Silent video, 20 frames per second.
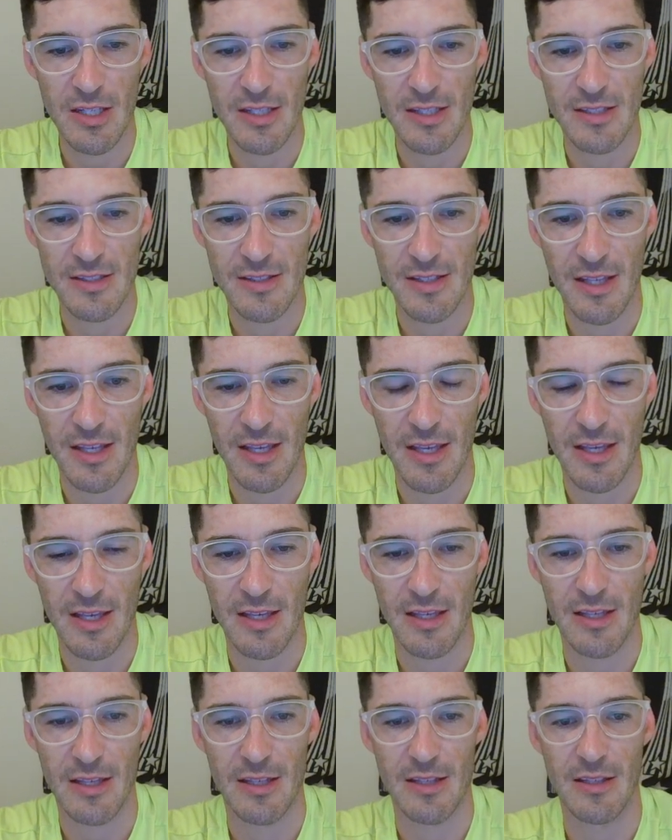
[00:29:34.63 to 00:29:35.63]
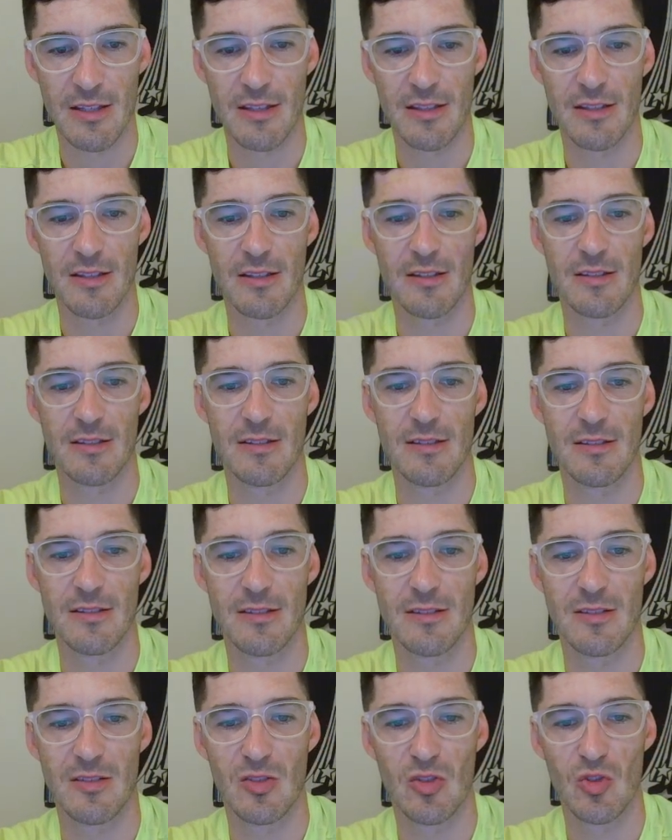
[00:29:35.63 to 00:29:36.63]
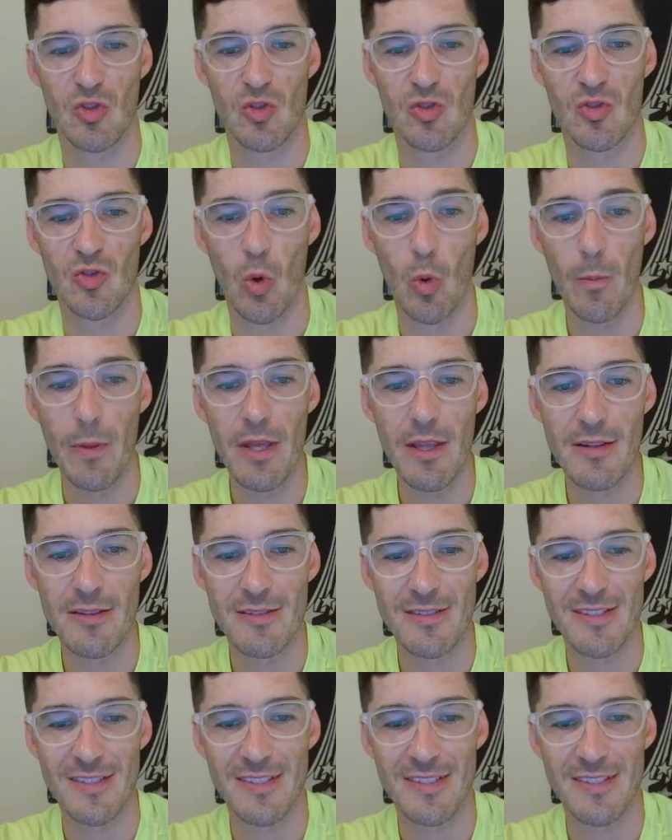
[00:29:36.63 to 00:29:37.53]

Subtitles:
is a Sabit?